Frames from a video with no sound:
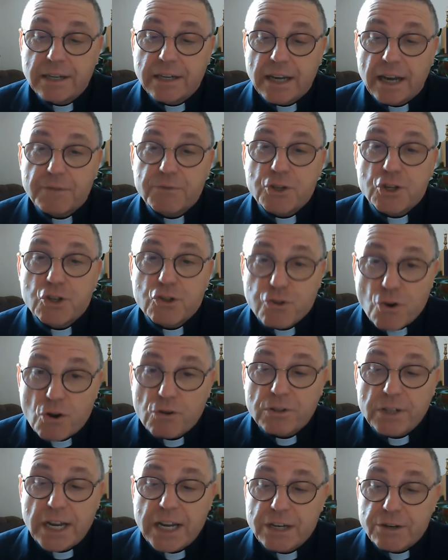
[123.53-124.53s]
have
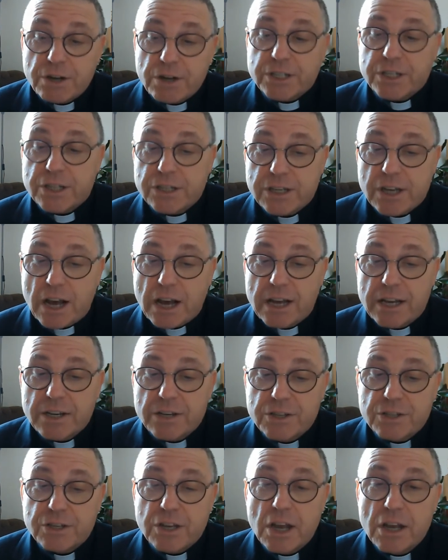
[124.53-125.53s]
strongly
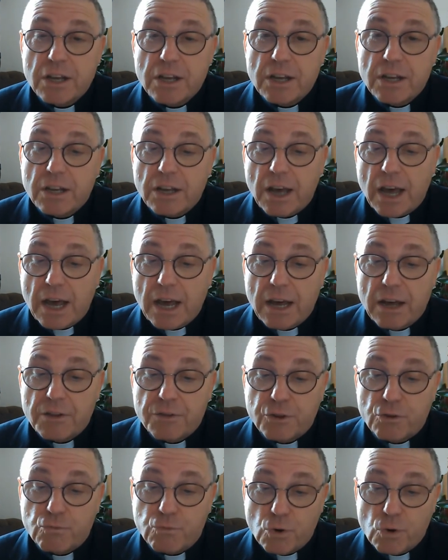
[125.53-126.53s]
criticised
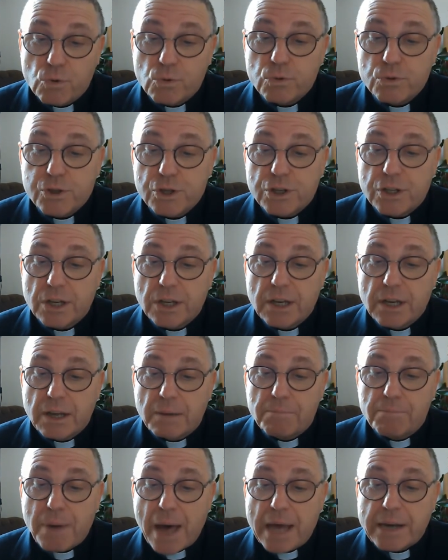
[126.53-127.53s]
the rules
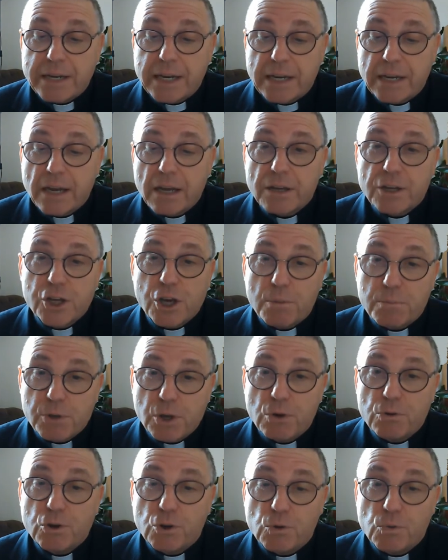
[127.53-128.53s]
banning
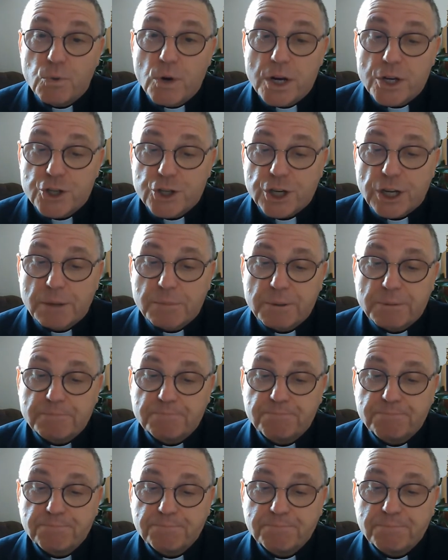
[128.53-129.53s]
communal worship.
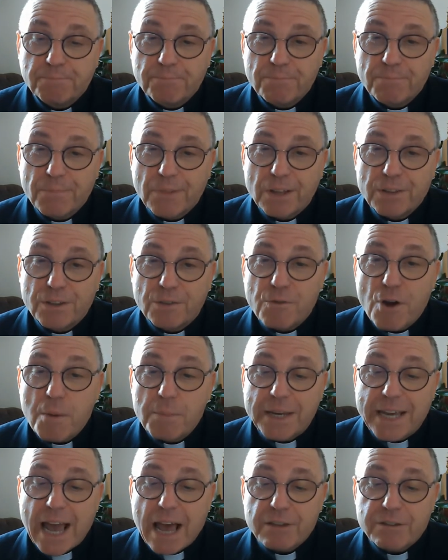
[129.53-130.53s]
The
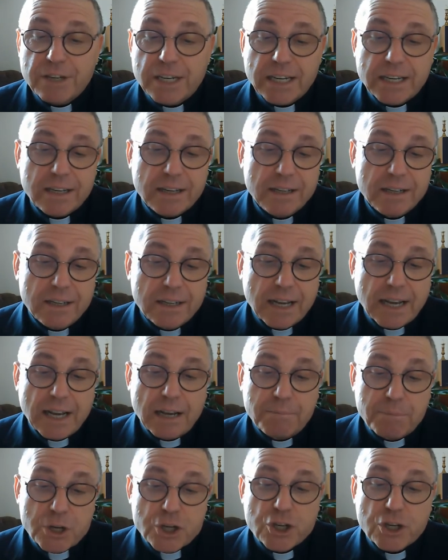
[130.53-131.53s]
Roman Catholic
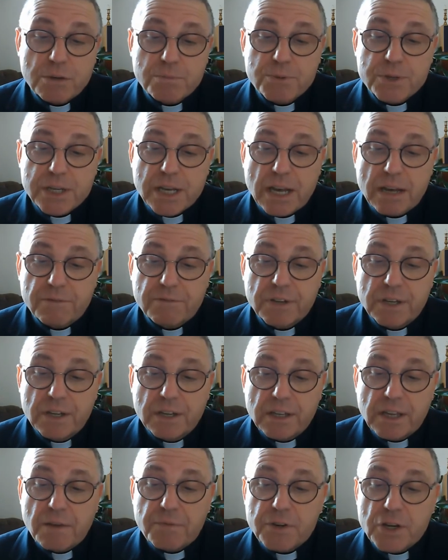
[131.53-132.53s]
bishops have
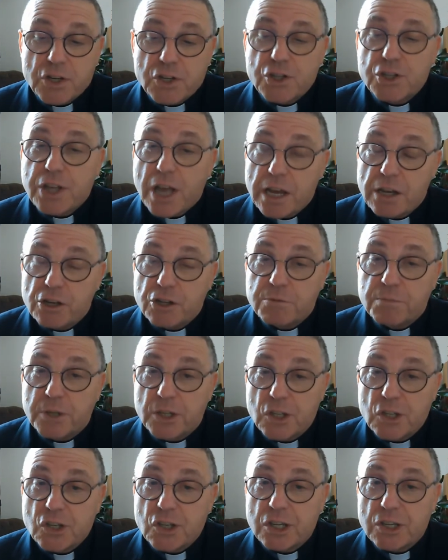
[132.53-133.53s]
given a
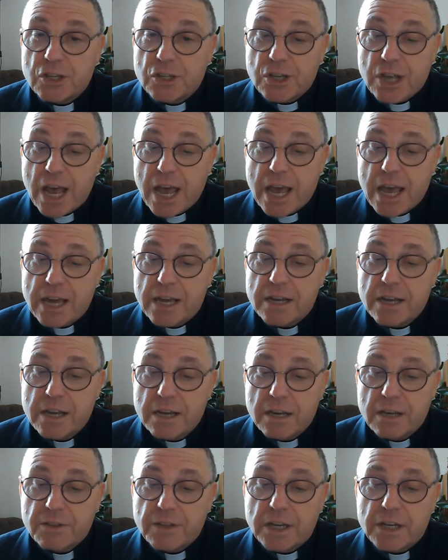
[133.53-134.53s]
statement saying
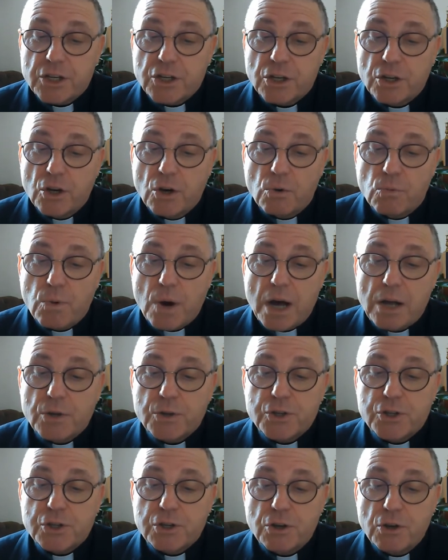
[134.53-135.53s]
that
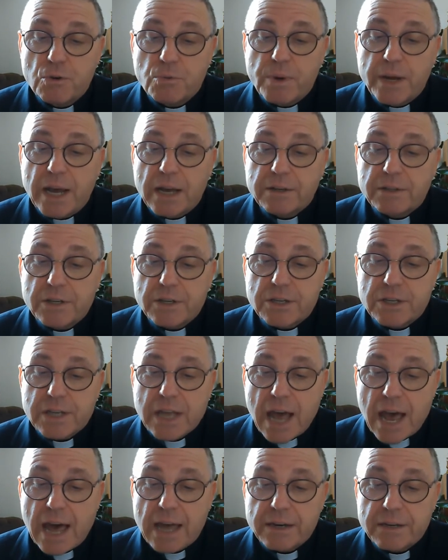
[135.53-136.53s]
whilst we
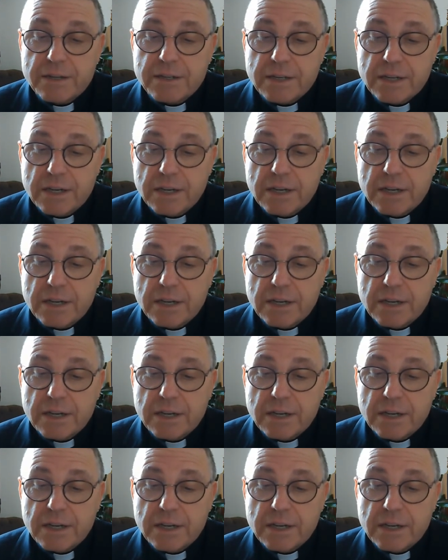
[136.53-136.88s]
understand